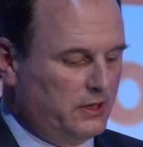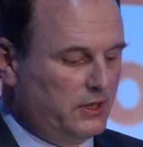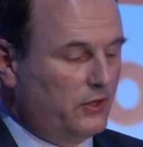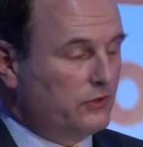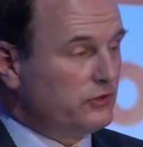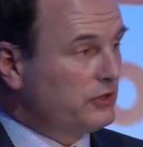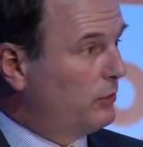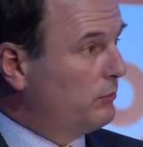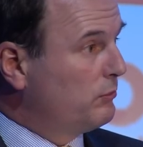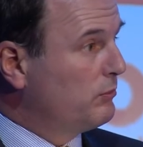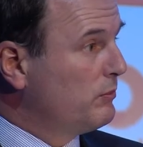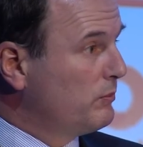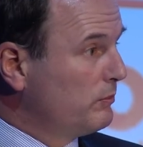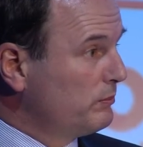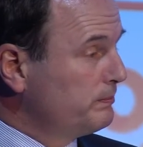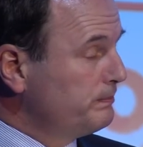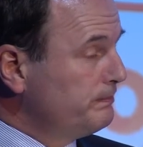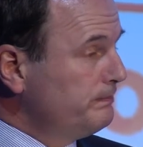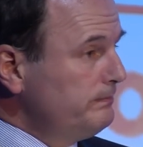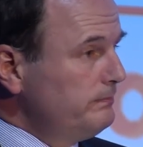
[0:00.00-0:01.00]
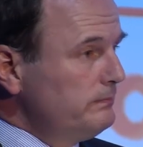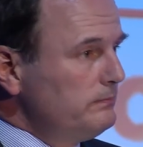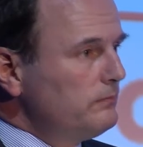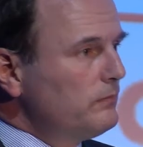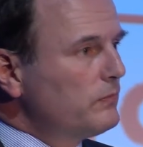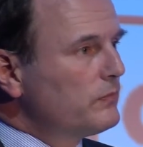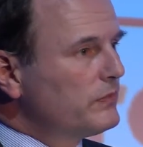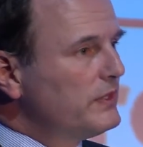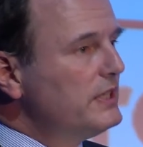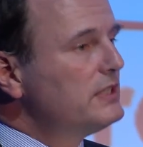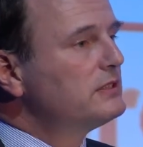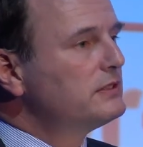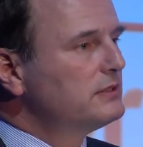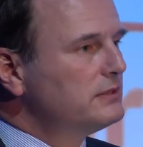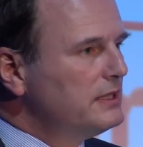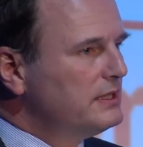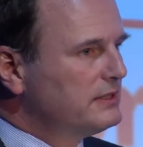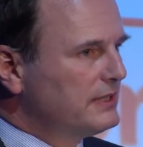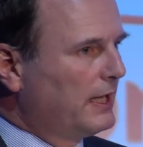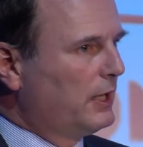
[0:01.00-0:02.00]
So, this
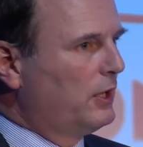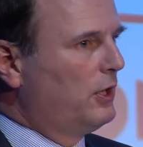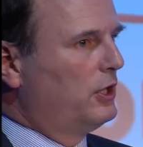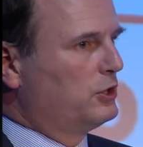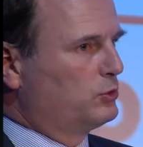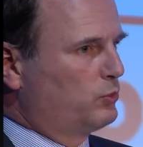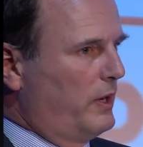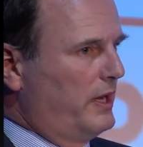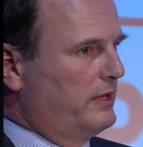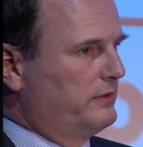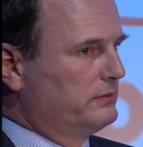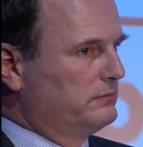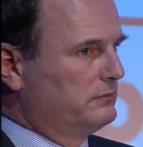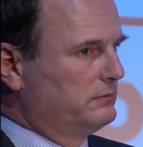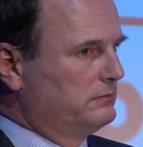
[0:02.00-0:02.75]
is a large wave,